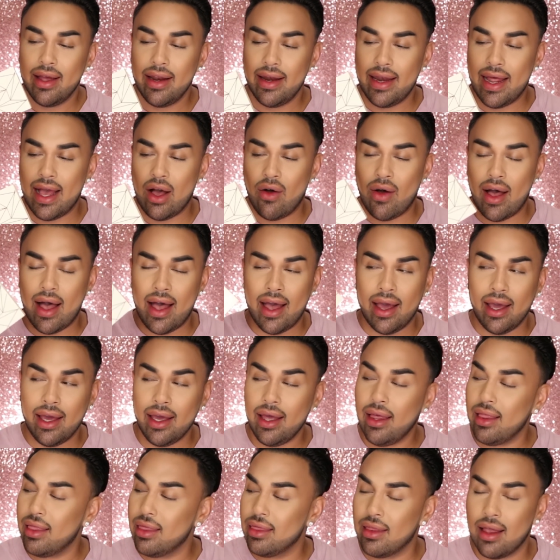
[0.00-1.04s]
Now,
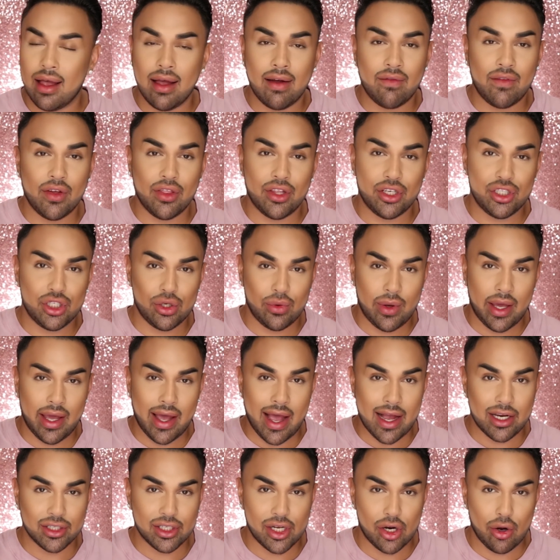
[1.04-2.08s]
I love the Jouer
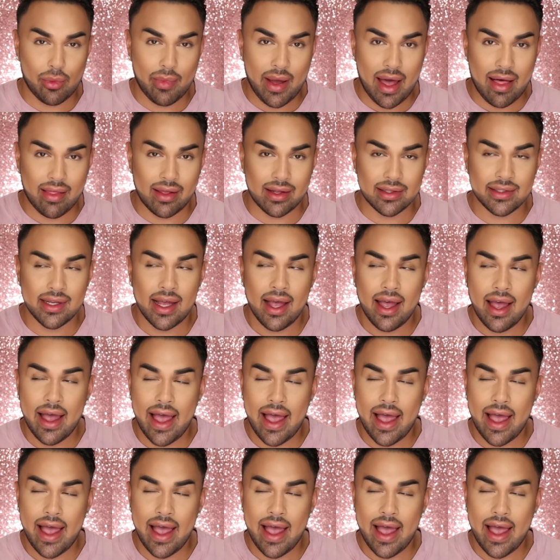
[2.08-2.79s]
eyeshadow palettes.